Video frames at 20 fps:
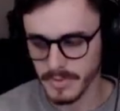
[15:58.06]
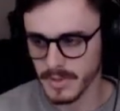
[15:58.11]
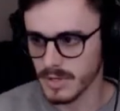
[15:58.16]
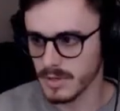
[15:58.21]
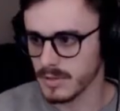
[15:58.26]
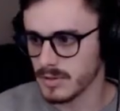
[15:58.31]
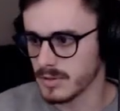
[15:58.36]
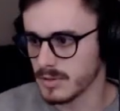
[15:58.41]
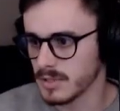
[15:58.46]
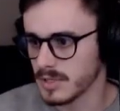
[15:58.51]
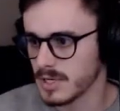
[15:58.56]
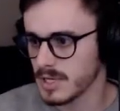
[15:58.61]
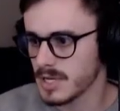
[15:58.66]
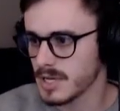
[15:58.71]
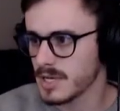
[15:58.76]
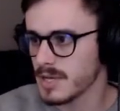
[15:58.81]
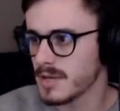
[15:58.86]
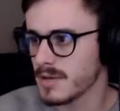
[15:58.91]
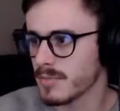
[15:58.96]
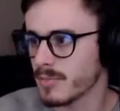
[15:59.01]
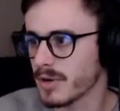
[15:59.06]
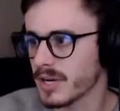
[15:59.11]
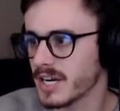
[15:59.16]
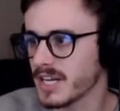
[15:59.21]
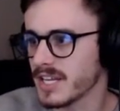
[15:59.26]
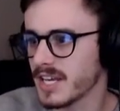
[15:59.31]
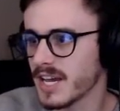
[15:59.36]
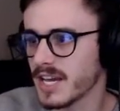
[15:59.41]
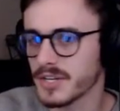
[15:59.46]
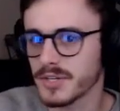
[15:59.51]
Ooh. Bringing in
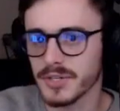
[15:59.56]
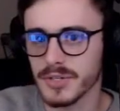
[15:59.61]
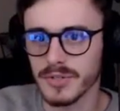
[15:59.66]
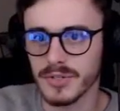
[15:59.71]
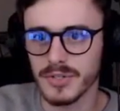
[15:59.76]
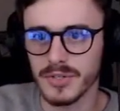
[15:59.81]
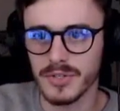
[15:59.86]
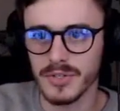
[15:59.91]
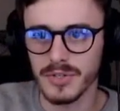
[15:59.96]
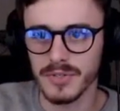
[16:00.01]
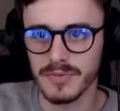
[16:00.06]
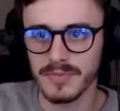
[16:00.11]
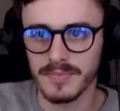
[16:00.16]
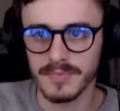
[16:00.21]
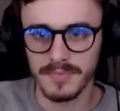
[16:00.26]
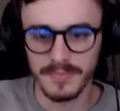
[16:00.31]
the Astros too soon.